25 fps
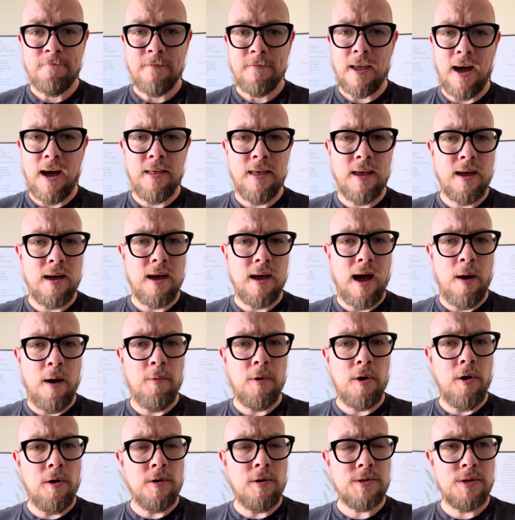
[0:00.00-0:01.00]
I think I
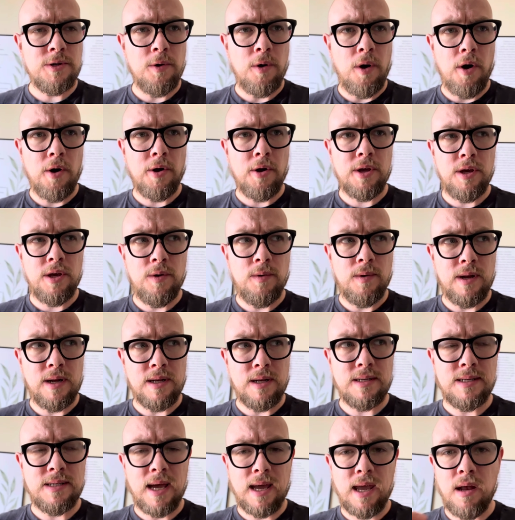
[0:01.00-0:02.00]
would also argue in a
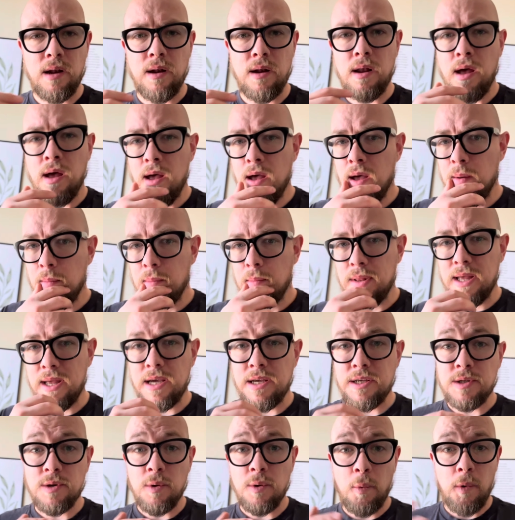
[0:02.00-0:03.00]
second
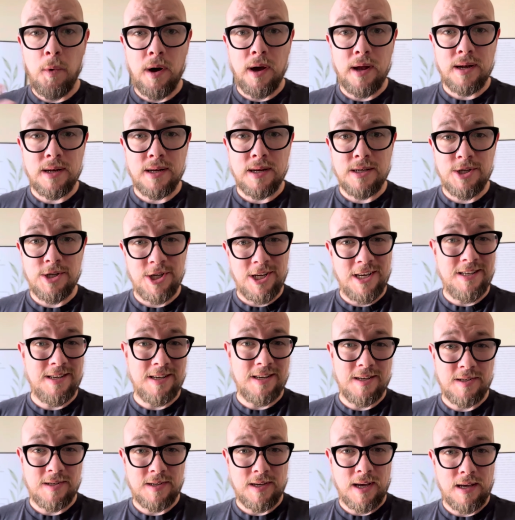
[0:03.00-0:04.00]
place what
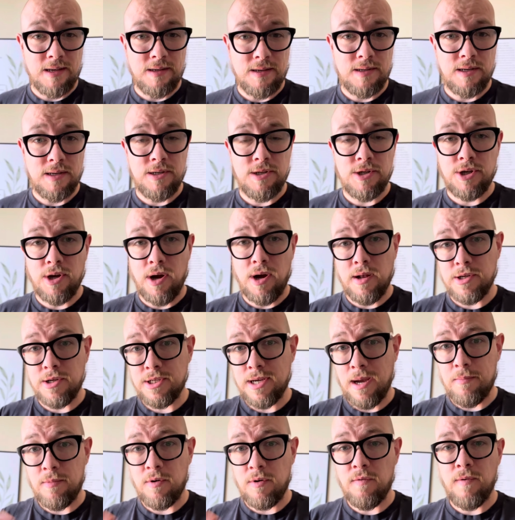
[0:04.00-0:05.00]
Jesus says in John
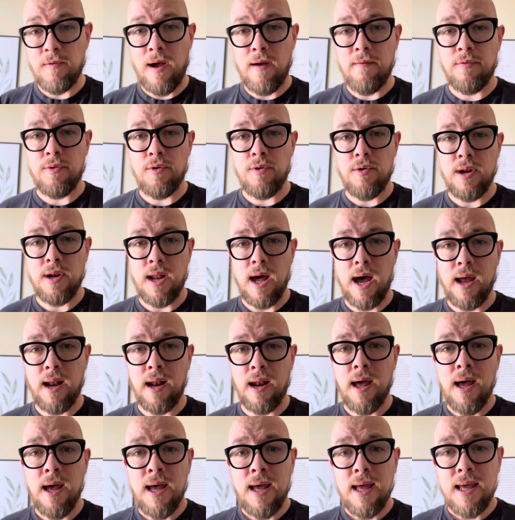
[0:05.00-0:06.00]
chapter 5:39.